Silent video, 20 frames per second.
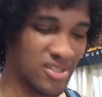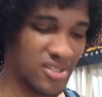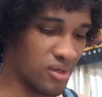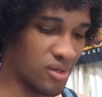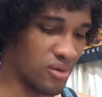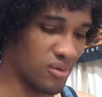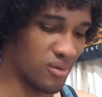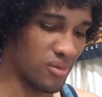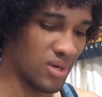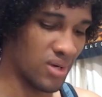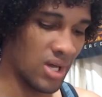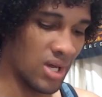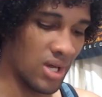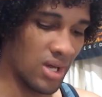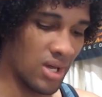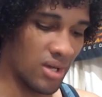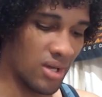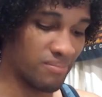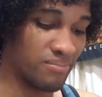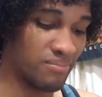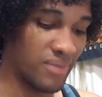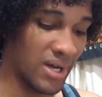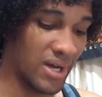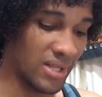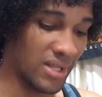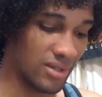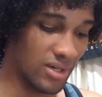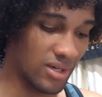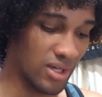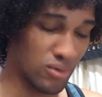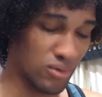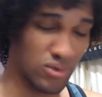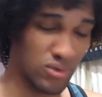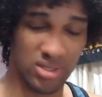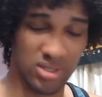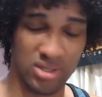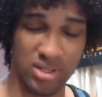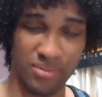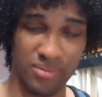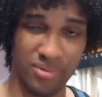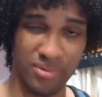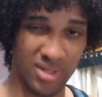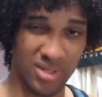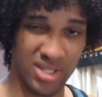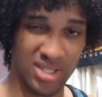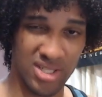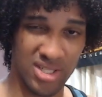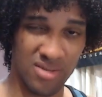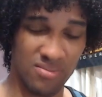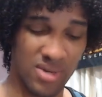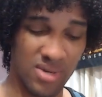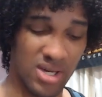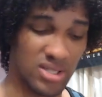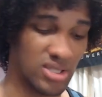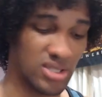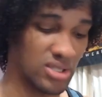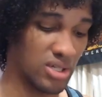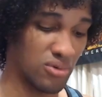So, but it was a stipulation match.